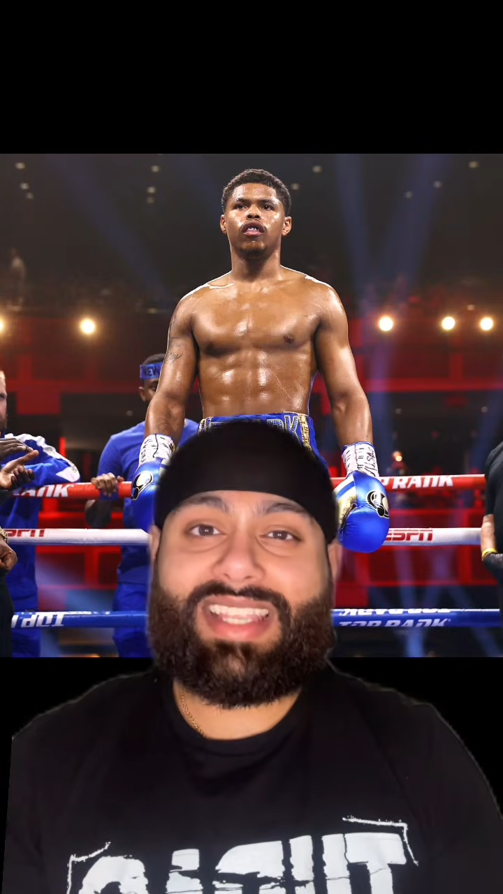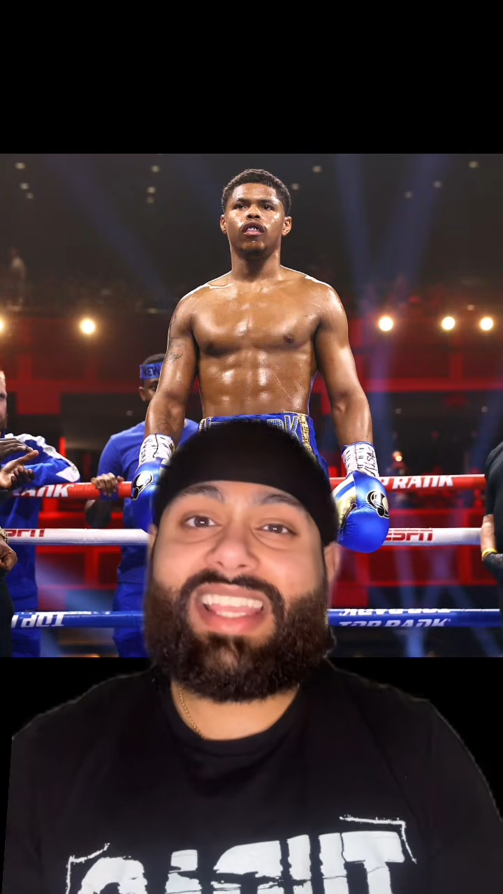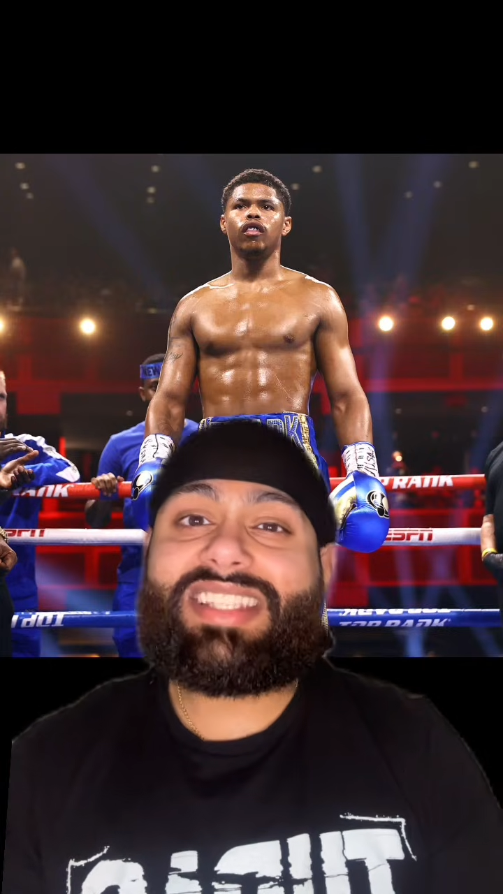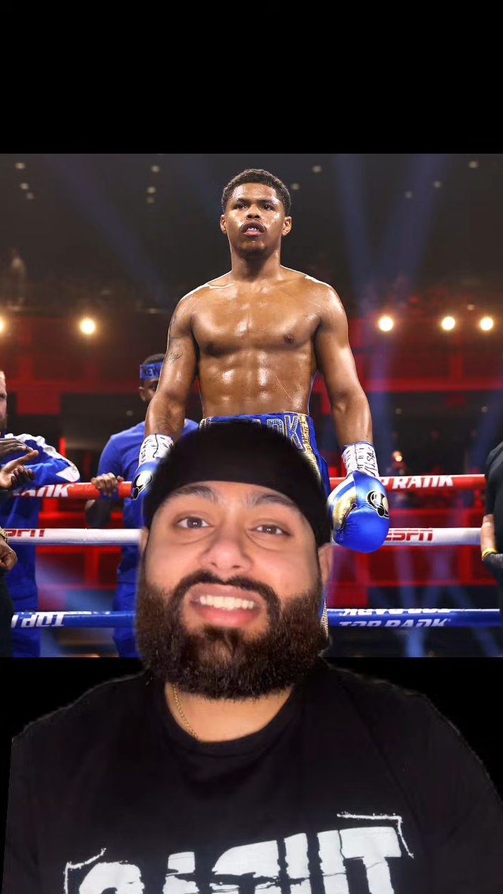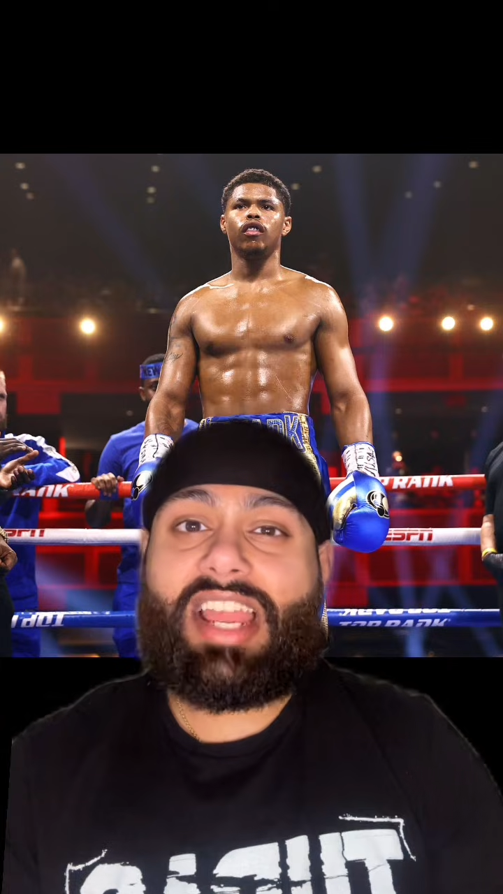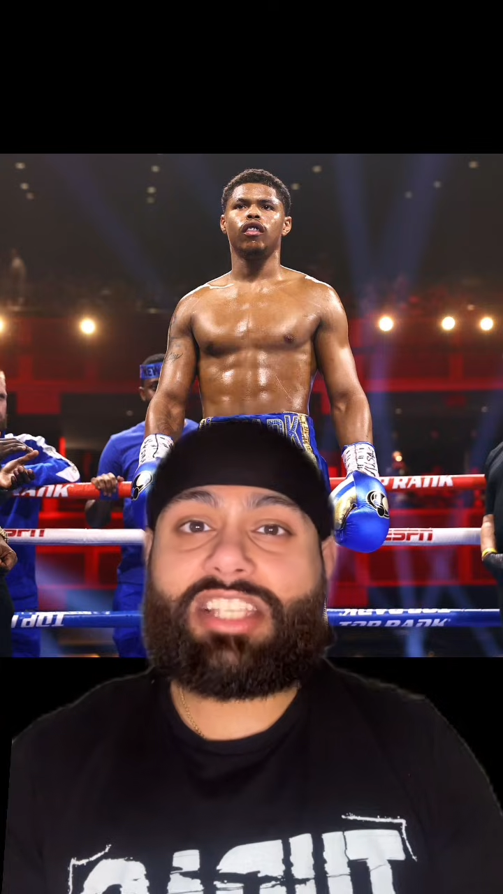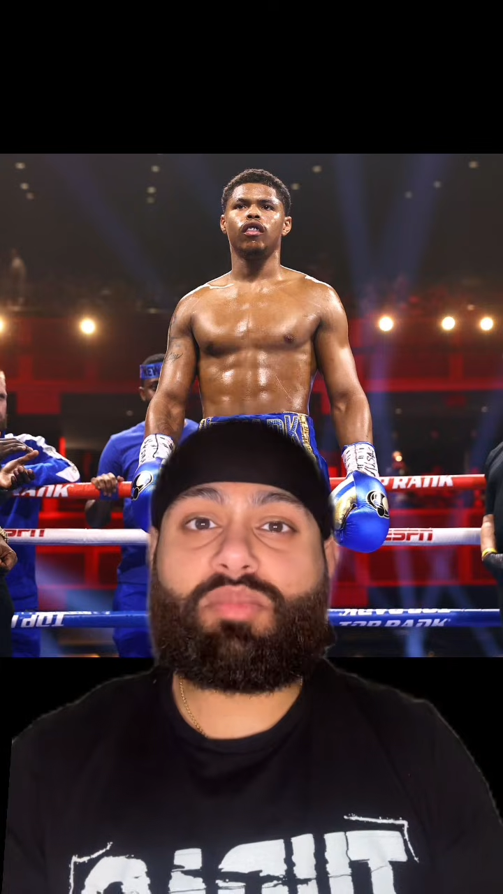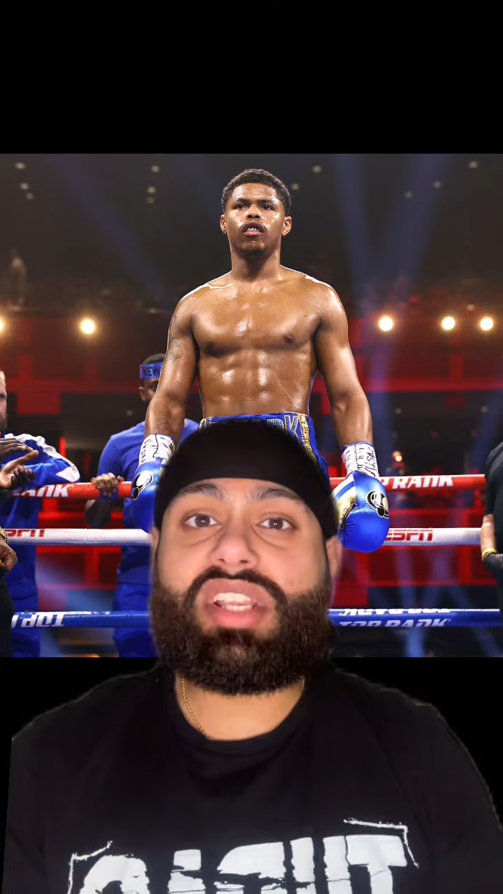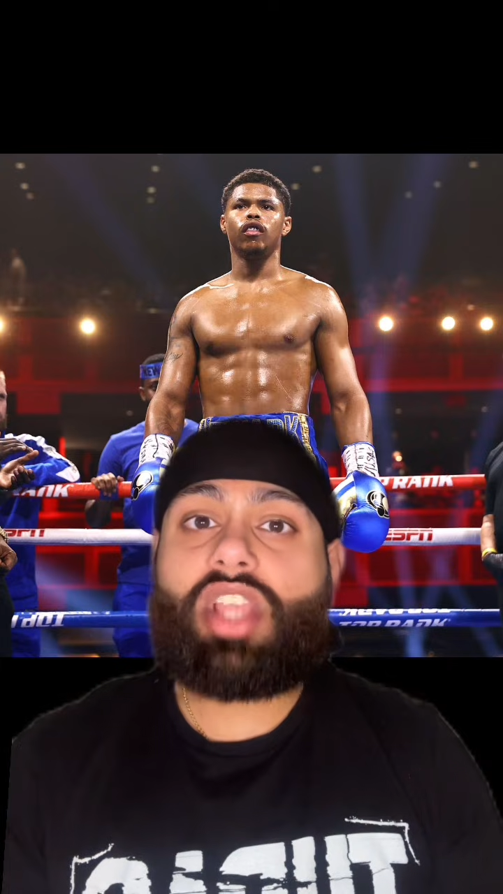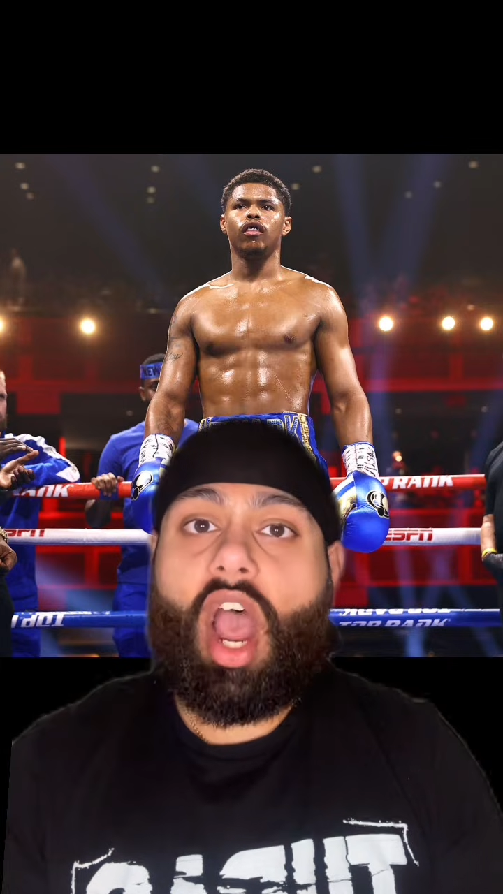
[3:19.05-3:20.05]
He's desperate.
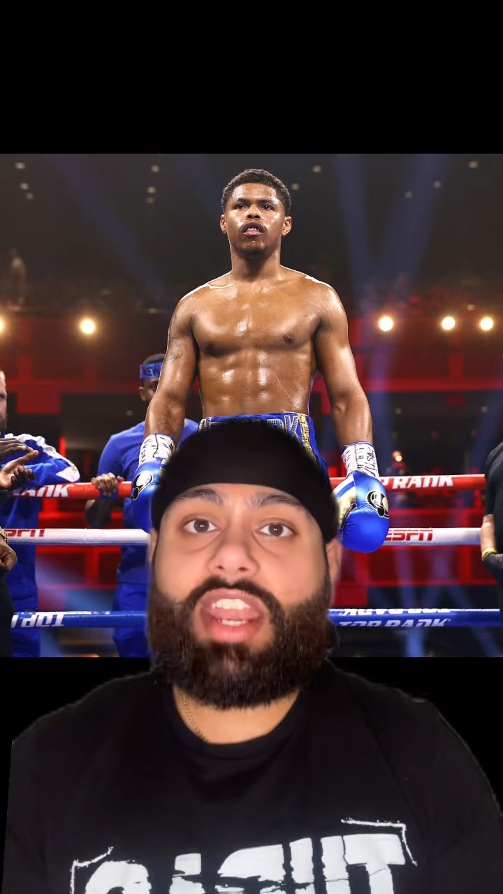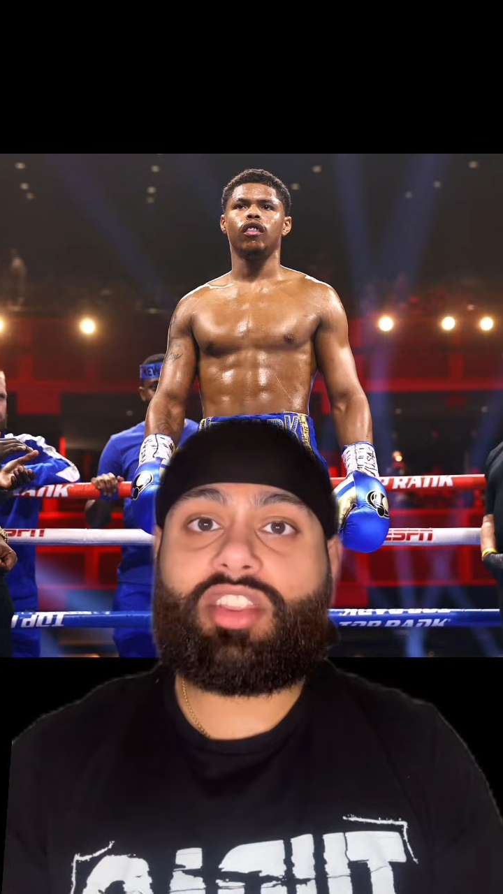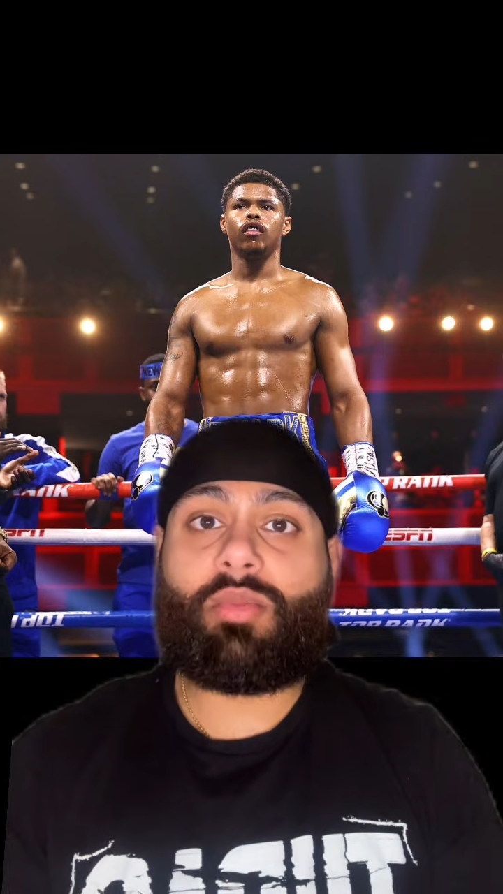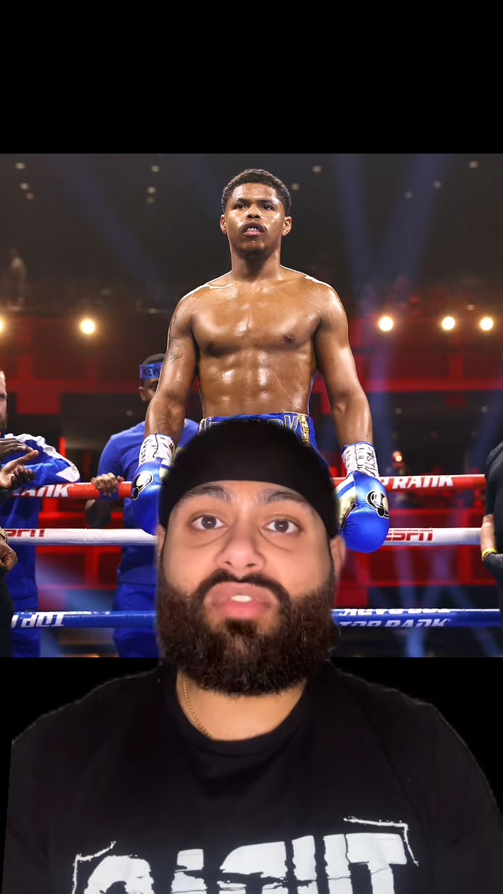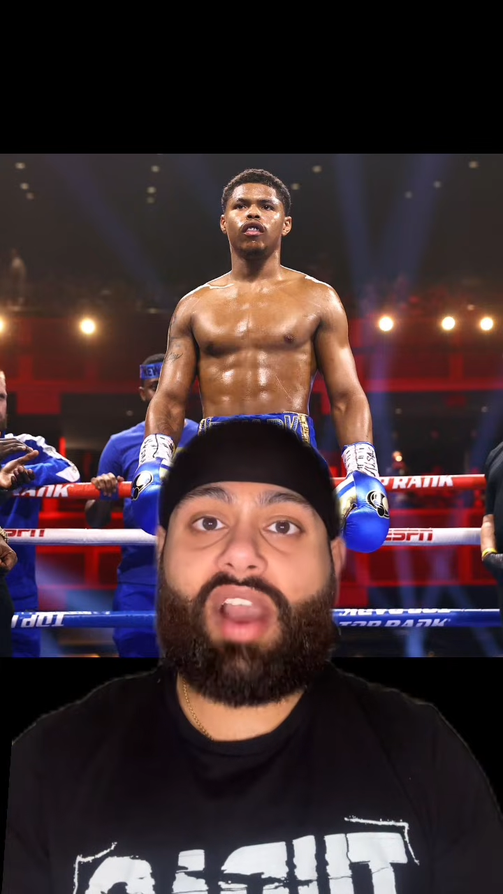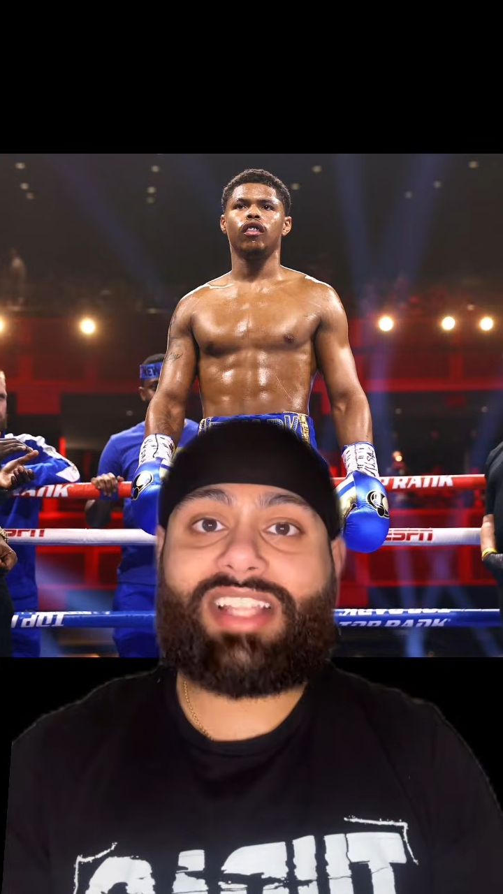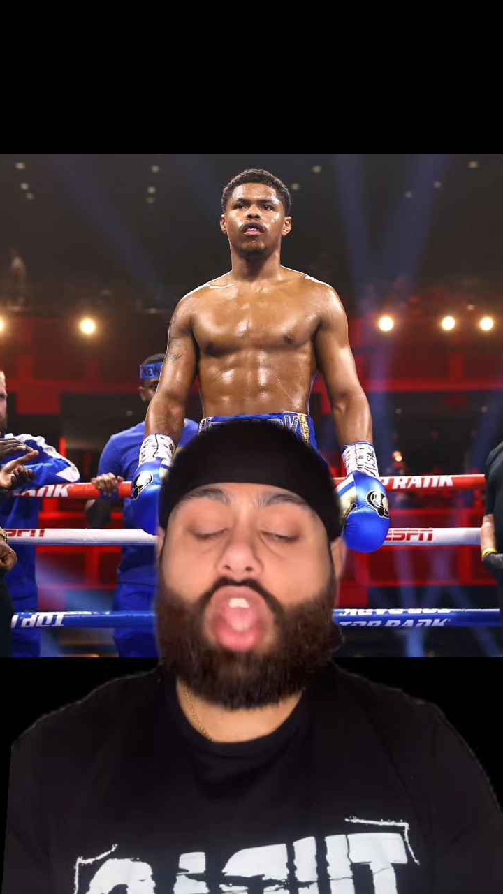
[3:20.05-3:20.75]
He's hunting them fights.